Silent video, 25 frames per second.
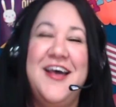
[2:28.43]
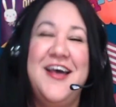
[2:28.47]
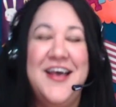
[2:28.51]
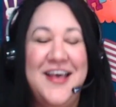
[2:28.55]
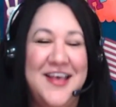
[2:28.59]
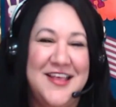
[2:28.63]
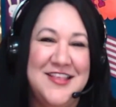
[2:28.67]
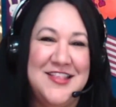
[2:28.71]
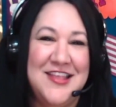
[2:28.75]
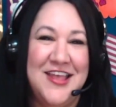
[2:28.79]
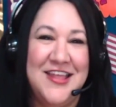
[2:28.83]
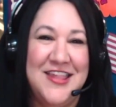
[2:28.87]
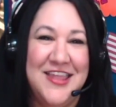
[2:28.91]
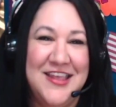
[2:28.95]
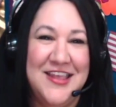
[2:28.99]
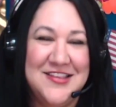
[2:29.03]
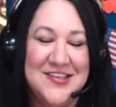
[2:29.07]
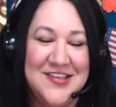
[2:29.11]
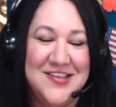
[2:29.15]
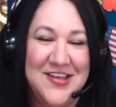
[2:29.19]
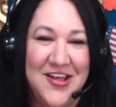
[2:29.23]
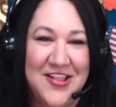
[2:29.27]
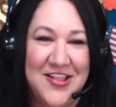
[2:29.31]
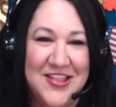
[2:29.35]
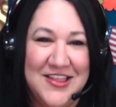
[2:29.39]
as I like to
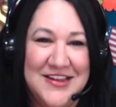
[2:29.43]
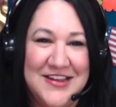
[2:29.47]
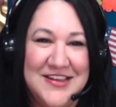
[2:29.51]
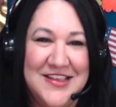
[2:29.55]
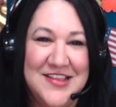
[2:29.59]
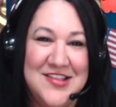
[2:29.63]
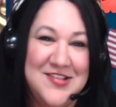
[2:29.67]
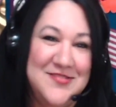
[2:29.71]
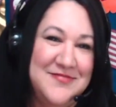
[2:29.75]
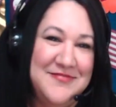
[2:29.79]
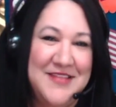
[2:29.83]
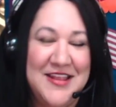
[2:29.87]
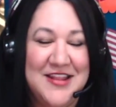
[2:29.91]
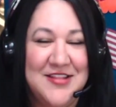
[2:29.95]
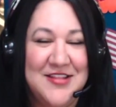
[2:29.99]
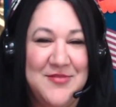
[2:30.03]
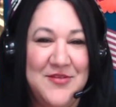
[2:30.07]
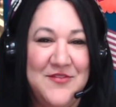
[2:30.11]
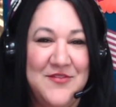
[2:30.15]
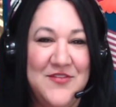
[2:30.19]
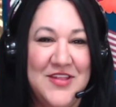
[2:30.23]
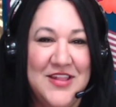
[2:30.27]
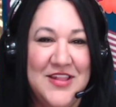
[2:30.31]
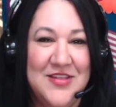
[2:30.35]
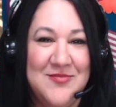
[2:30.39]
call it because it makes me
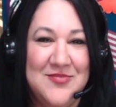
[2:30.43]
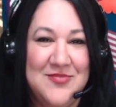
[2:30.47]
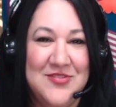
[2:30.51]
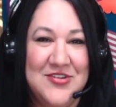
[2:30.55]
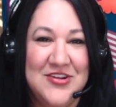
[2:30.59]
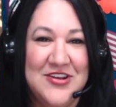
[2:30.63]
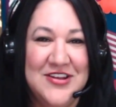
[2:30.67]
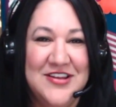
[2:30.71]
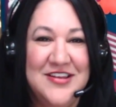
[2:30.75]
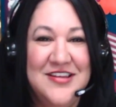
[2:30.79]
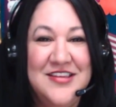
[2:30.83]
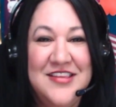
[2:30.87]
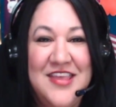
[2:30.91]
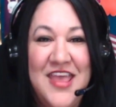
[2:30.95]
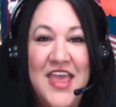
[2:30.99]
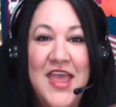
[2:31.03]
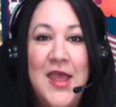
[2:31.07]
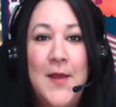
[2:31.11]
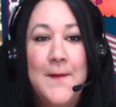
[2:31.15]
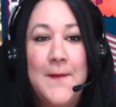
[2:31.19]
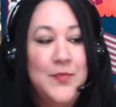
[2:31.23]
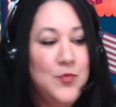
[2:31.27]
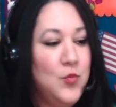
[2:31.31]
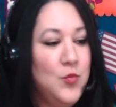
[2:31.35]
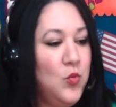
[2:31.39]
feel important,
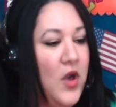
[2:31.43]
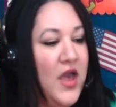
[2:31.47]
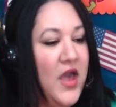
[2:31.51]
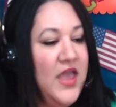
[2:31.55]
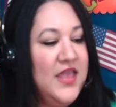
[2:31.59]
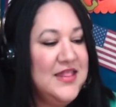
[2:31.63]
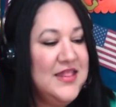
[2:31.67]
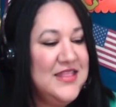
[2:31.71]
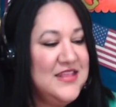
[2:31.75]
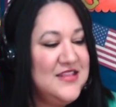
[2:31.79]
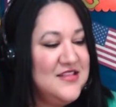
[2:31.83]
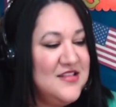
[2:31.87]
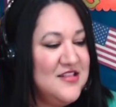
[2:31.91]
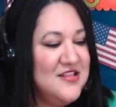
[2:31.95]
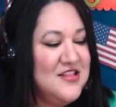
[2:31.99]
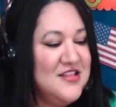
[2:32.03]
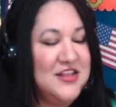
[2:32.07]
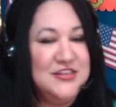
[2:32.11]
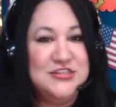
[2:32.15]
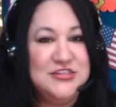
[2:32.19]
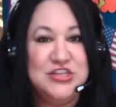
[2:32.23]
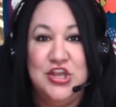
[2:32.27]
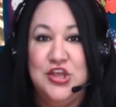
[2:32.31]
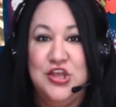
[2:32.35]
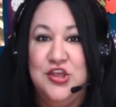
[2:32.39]
why this is
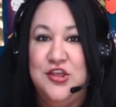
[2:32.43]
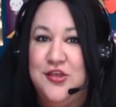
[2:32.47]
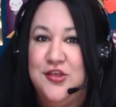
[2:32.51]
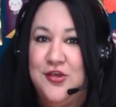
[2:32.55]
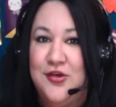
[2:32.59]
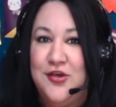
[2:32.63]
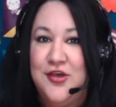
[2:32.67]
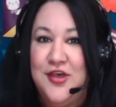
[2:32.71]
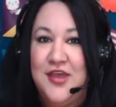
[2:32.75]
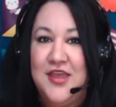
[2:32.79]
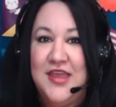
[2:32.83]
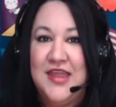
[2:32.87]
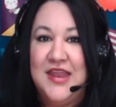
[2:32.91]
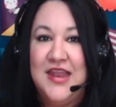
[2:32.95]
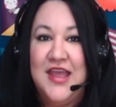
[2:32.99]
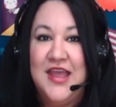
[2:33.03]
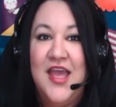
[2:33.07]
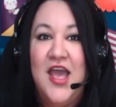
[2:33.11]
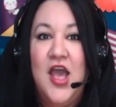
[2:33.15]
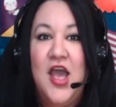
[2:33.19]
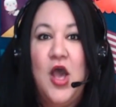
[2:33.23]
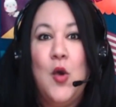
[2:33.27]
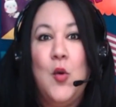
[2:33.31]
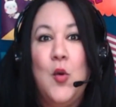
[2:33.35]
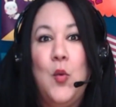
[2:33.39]
such a good
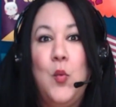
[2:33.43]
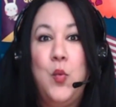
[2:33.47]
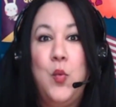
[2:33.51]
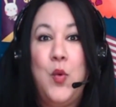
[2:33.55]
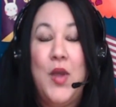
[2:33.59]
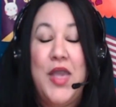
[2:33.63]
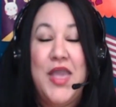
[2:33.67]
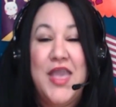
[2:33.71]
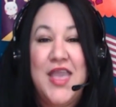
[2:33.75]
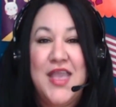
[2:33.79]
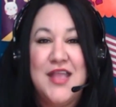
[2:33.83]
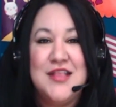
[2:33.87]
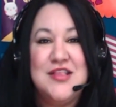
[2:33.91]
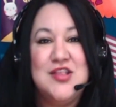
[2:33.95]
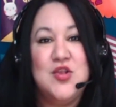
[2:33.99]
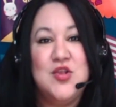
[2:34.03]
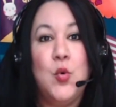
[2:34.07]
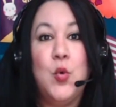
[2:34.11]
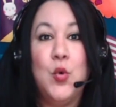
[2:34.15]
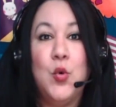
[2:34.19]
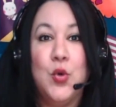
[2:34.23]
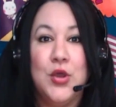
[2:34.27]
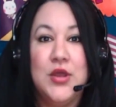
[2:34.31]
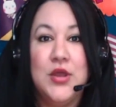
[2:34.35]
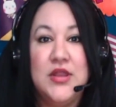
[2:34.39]
way to
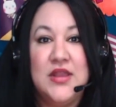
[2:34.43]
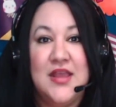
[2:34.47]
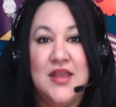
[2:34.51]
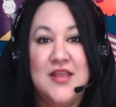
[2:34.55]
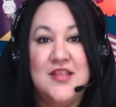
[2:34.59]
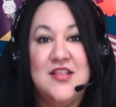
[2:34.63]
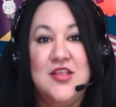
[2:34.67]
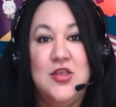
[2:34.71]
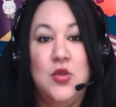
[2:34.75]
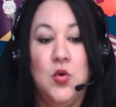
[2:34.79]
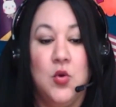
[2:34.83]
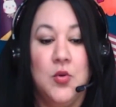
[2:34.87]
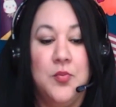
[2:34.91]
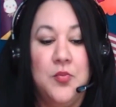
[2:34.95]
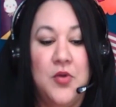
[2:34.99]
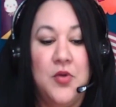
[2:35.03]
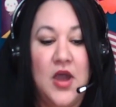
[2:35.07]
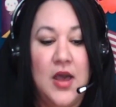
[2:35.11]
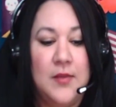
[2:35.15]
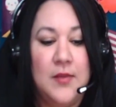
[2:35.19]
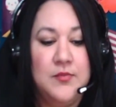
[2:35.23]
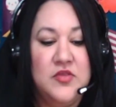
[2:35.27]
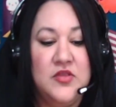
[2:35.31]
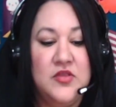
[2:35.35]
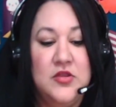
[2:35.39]
organize your
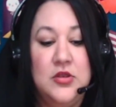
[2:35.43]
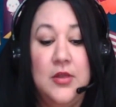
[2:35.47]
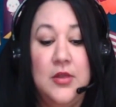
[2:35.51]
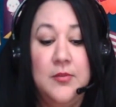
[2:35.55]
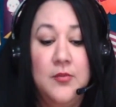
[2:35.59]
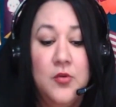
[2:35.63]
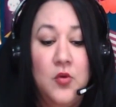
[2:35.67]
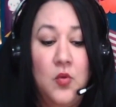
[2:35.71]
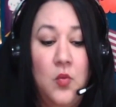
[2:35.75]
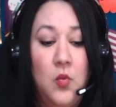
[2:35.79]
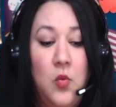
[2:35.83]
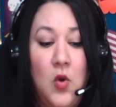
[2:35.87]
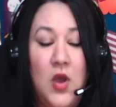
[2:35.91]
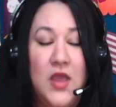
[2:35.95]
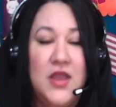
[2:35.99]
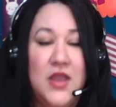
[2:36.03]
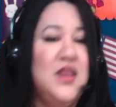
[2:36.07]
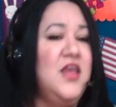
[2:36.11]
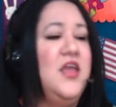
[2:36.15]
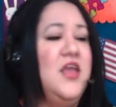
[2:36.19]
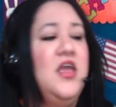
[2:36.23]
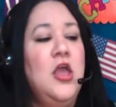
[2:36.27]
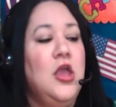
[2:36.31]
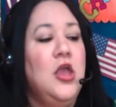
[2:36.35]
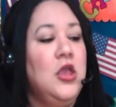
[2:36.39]
props. Number one,
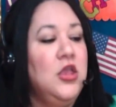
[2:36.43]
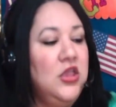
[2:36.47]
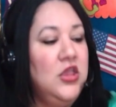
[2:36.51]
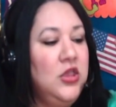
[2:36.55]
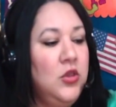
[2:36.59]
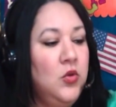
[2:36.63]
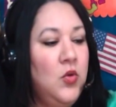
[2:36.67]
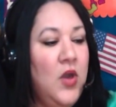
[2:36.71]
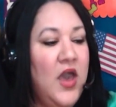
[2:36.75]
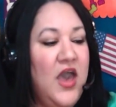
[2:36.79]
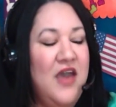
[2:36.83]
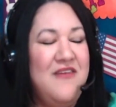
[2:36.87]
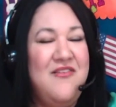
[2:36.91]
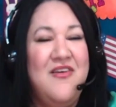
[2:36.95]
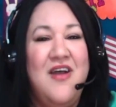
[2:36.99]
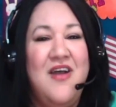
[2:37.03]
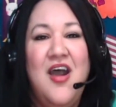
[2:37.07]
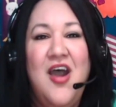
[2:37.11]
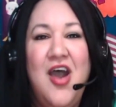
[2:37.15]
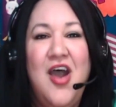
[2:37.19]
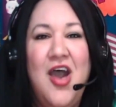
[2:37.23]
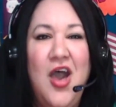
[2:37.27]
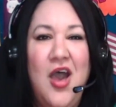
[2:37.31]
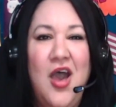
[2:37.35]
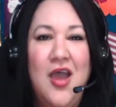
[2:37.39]
you have
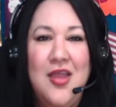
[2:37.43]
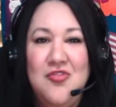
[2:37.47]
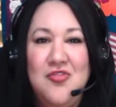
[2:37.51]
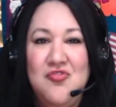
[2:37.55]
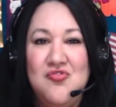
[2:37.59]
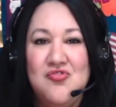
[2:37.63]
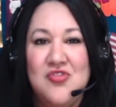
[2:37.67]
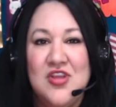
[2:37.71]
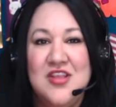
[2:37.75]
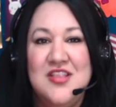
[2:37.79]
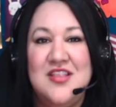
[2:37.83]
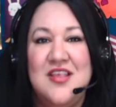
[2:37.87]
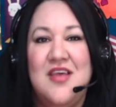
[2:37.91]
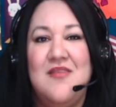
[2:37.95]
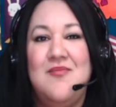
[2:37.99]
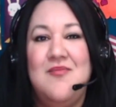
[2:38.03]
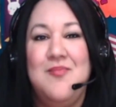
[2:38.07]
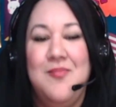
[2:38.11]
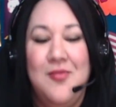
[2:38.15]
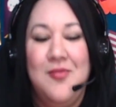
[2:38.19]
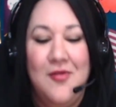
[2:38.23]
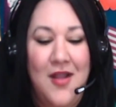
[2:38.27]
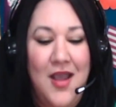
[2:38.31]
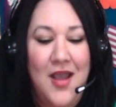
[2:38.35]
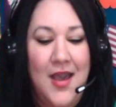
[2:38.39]
hundreds of
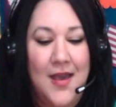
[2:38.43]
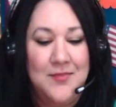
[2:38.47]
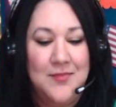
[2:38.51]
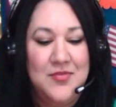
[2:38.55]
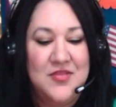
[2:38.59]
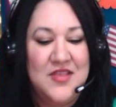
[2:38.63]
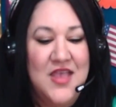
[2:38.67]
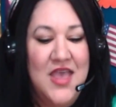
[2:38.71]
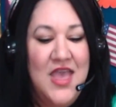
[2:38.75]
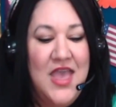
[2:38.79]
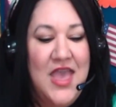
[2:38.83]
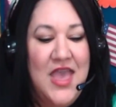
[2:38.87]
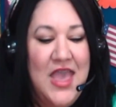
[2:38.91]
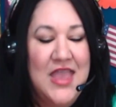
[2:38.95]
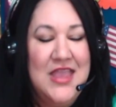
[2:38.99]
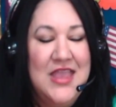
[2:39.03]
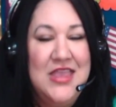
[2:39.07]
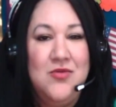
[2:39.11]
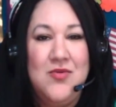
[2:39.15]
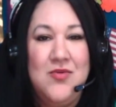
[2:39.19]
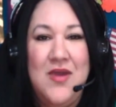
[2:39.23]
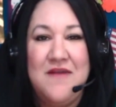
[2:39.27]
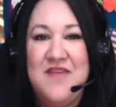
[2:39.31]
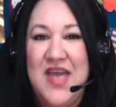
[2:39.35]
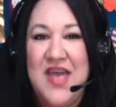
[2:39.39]
props and
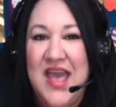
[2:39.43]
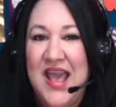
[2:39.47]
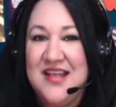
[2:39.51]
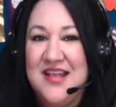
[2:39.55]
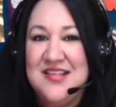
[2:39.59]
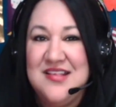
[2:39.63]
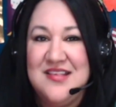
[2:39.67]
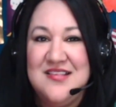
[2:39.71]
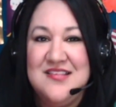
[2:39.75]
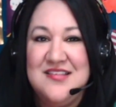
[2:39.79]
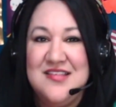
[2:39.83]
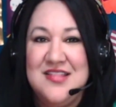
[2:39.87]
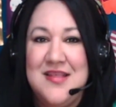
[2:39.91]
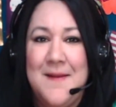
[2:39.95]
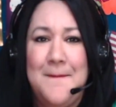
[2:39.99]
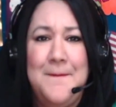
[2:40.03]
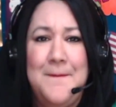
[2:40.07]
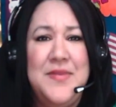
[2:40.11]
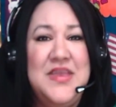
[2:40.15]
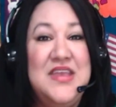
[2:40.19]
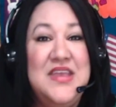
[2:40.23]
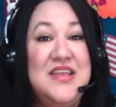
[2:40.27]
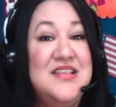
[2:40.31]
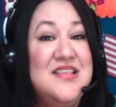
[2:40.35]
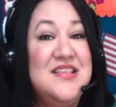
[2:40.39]
you have access to them
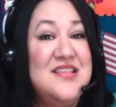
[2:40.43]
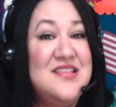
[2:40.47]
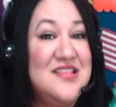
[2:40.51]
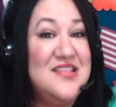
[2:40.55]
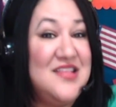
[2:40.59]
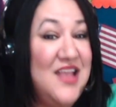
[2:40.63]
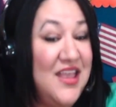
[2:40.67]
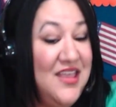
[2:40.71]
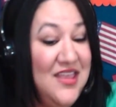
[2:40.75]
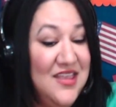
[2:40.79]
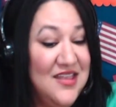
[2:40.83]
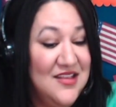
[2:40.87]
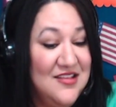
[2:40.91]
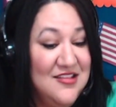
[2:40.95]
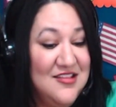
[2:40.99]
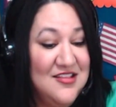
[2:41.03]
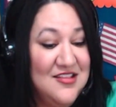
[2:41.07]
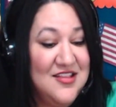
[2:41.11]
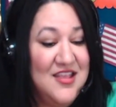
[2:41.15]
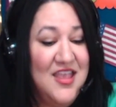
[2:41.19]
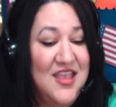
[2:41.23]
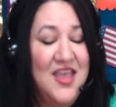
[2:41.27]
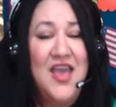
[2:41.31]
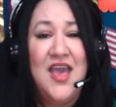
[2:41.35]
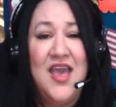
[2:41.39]
in seconds.